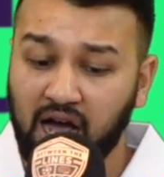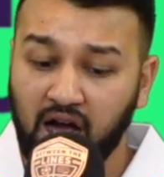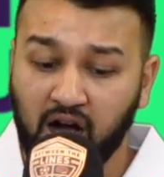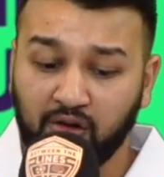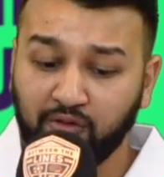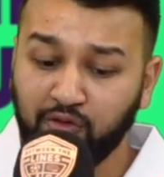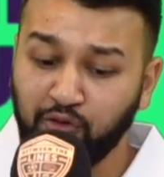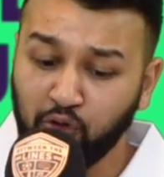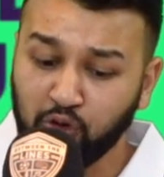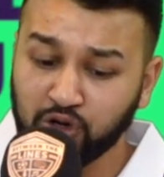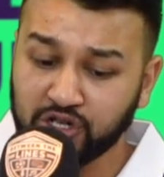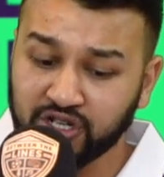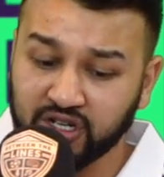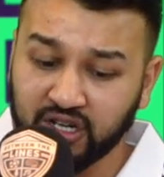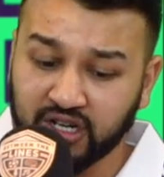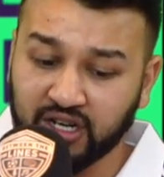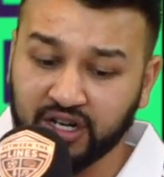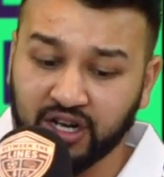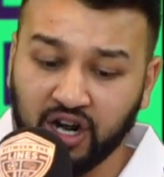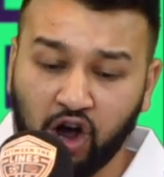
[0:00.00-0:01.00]

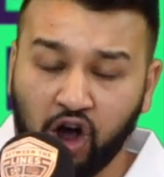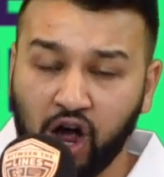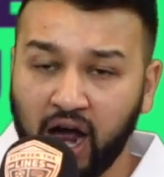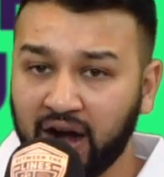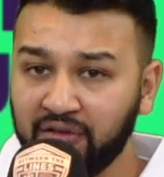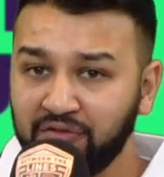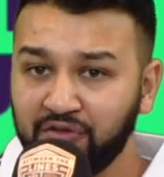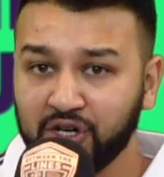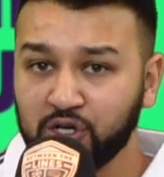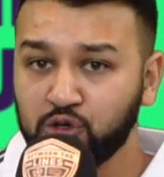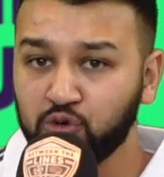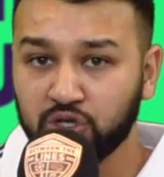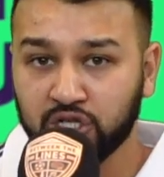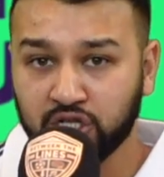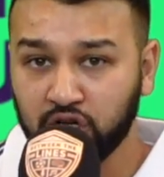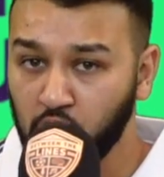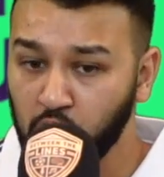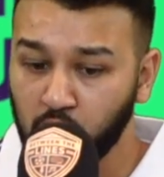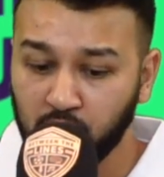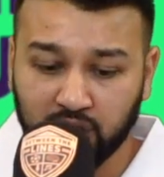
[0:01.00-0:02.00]
Unfortunately, our average
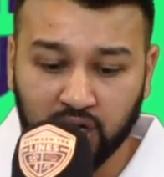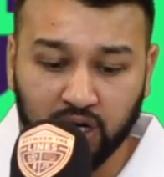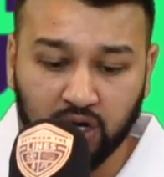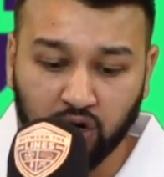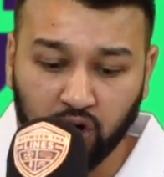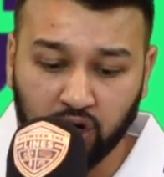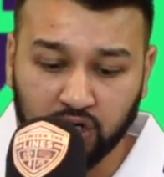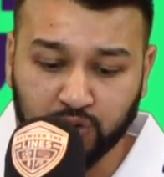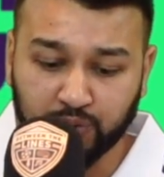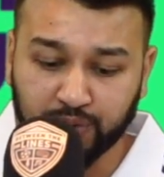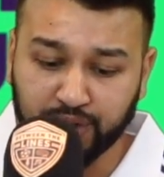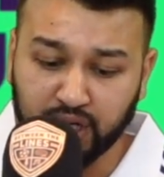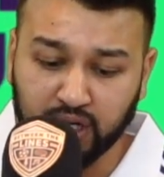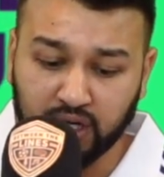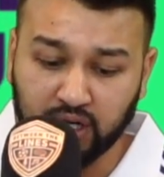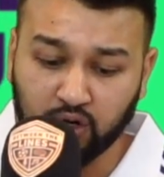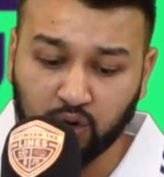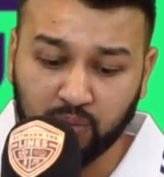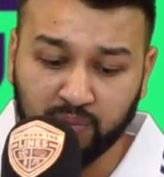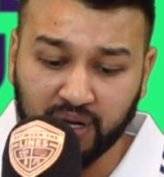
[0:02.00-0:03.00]
was lower than last
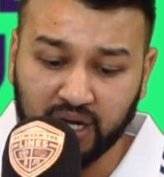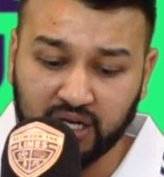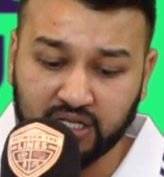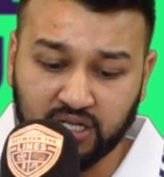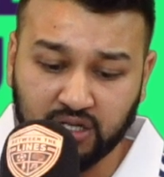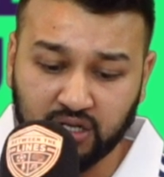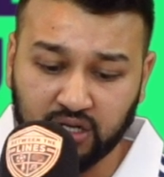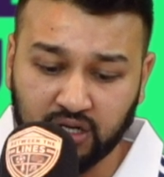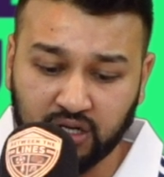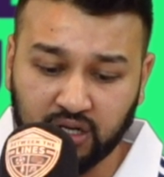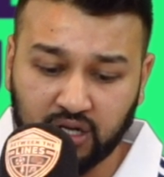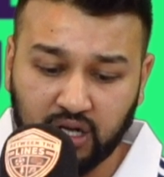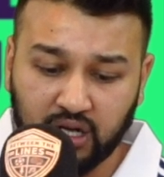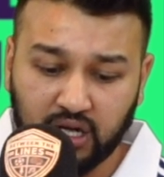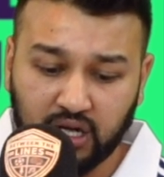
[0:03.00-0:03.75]
week compared to